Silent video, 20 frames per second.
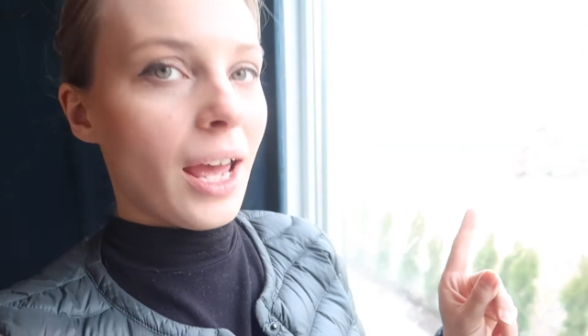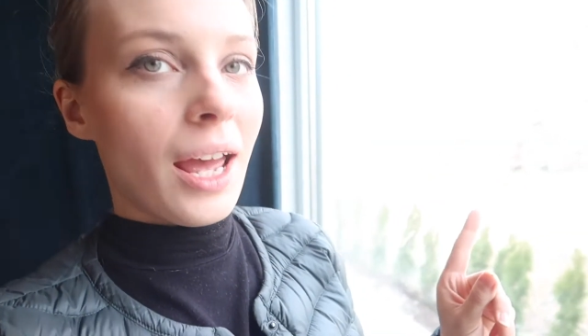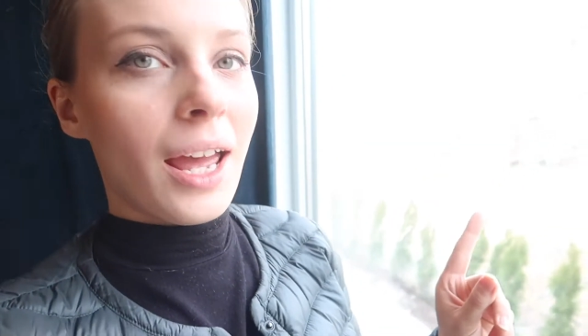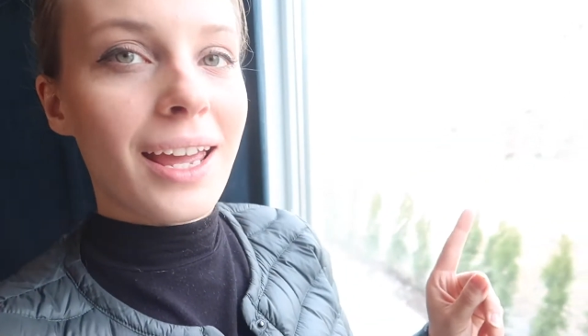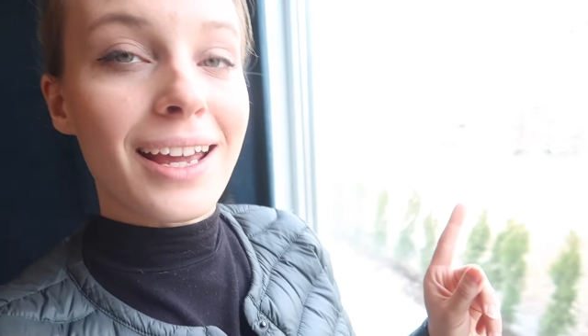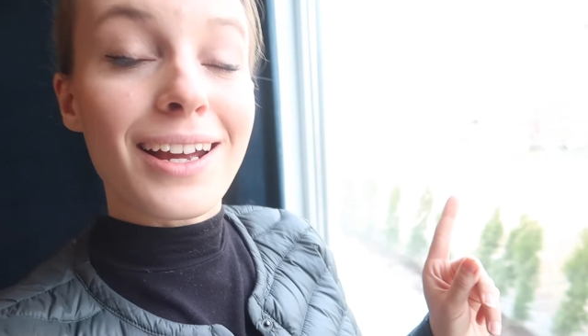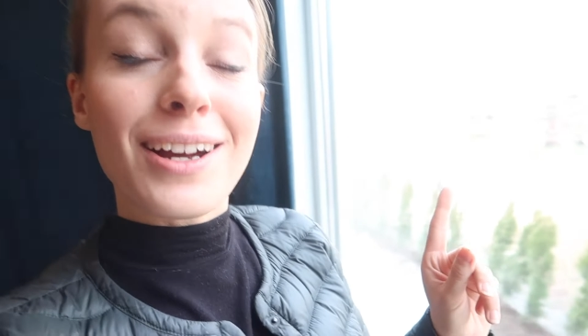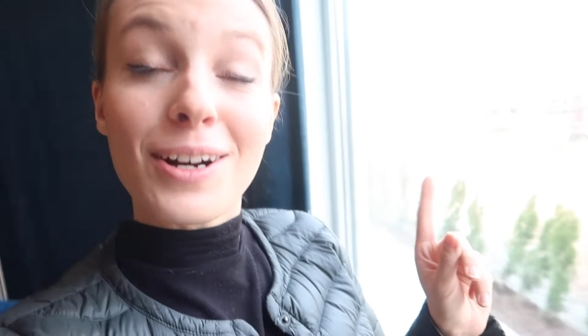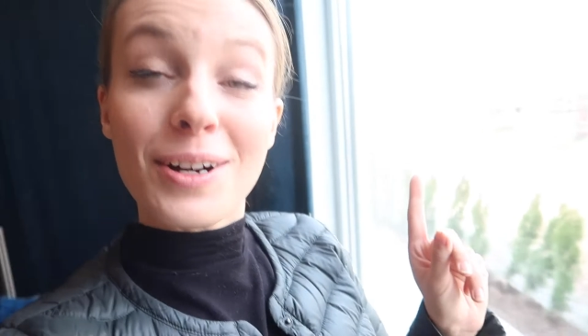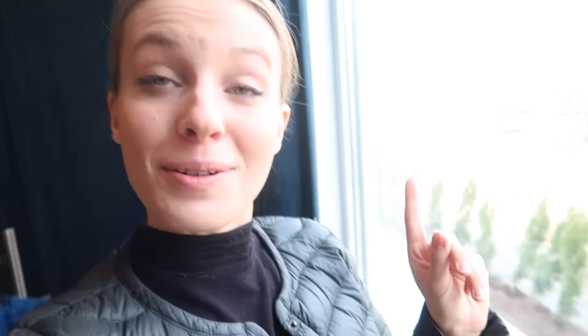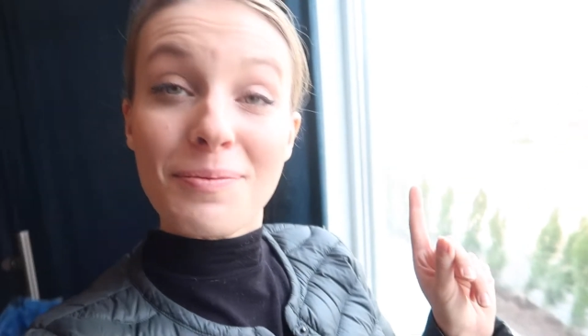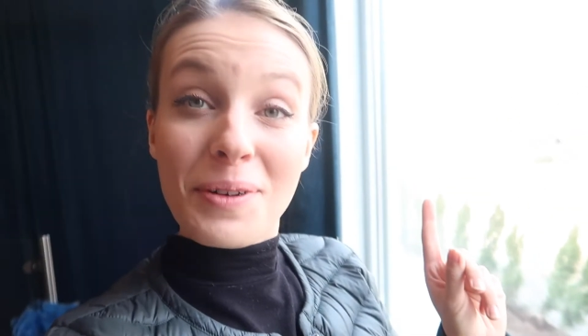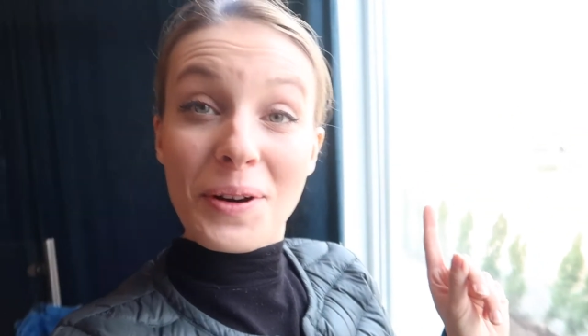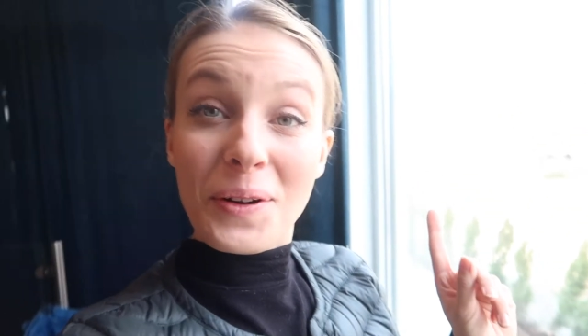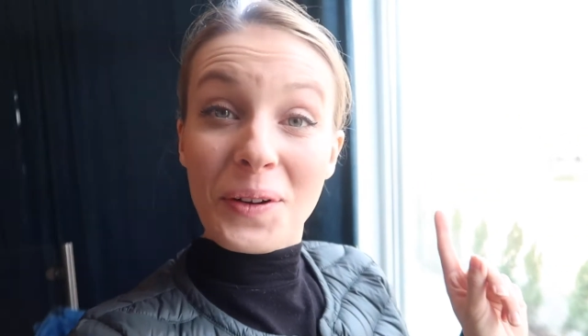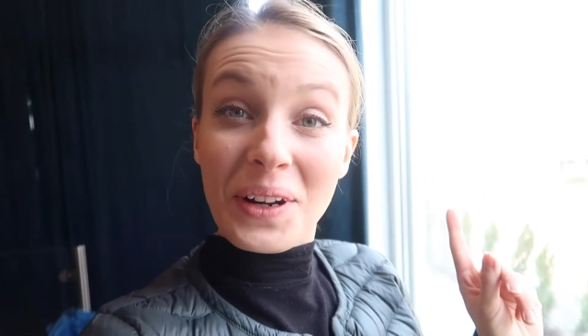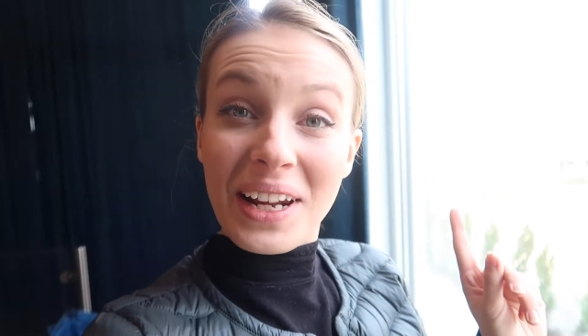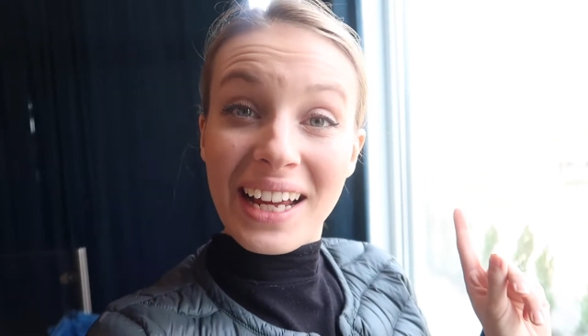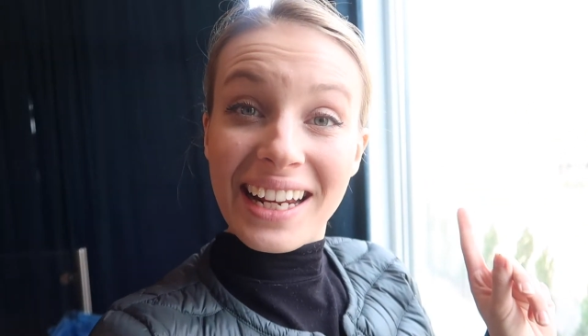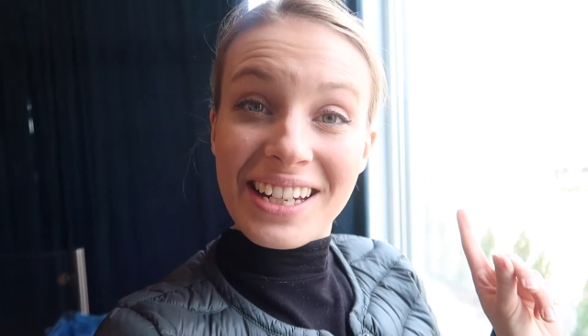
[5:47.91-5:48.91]
a come
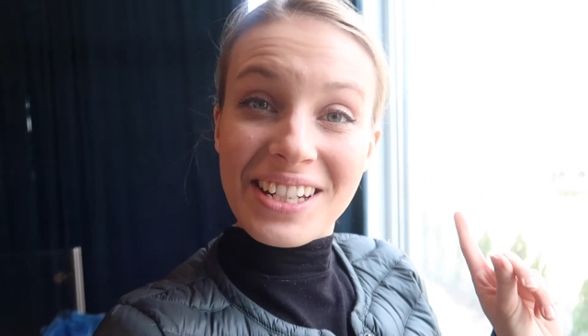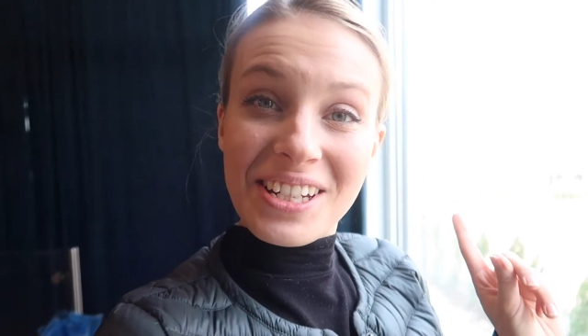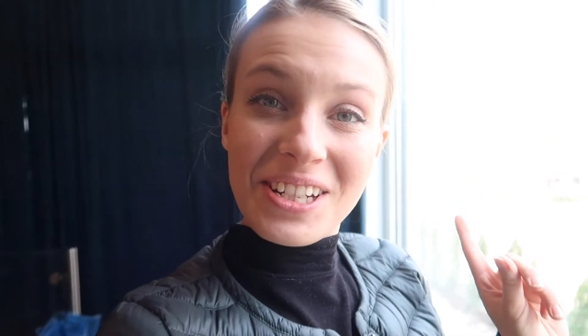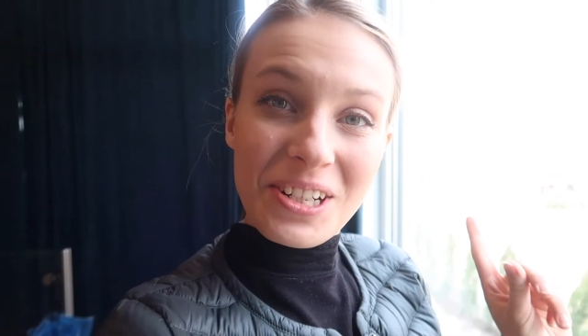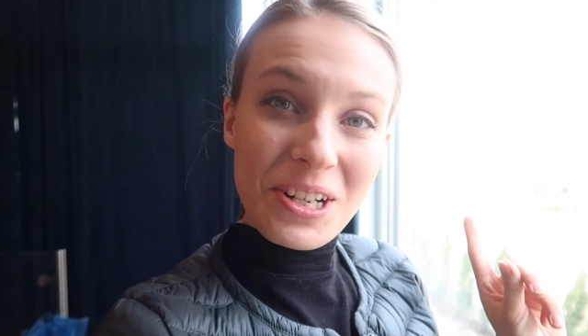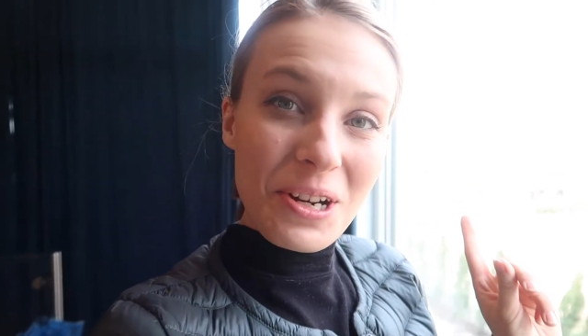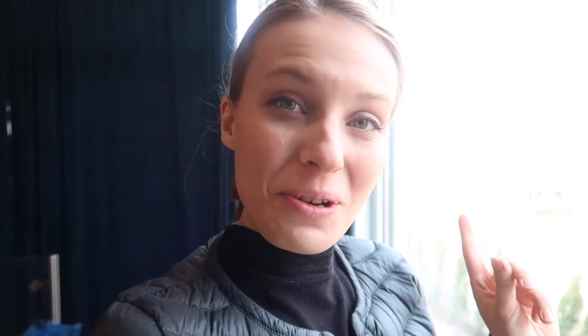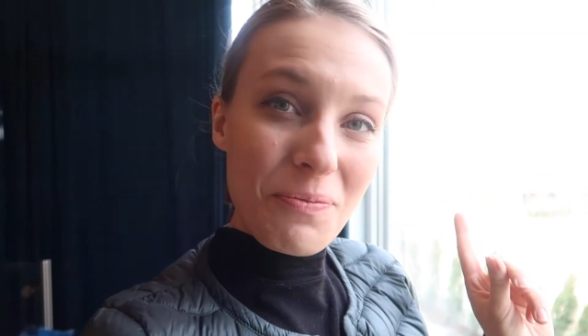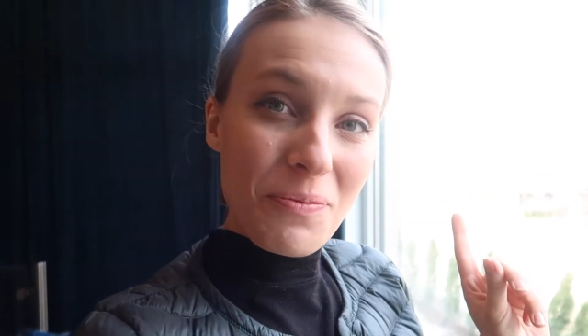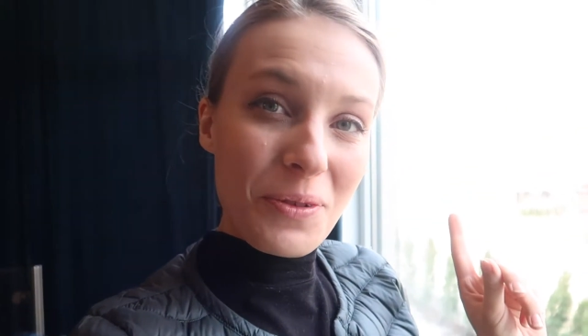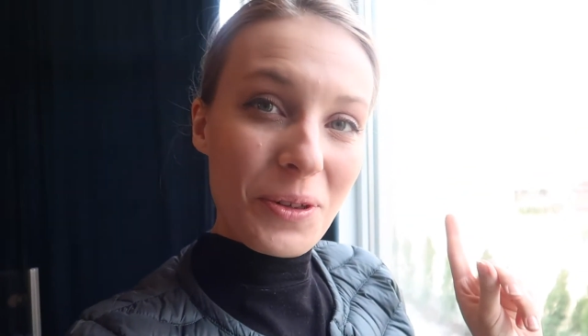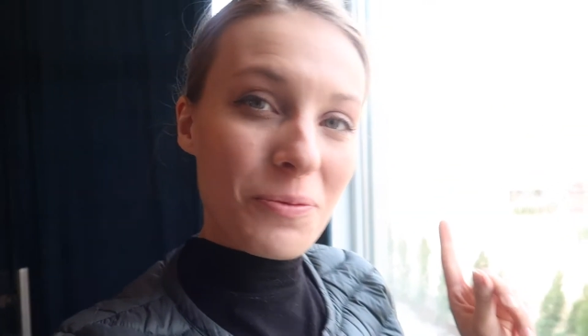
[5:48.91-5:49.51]
online shop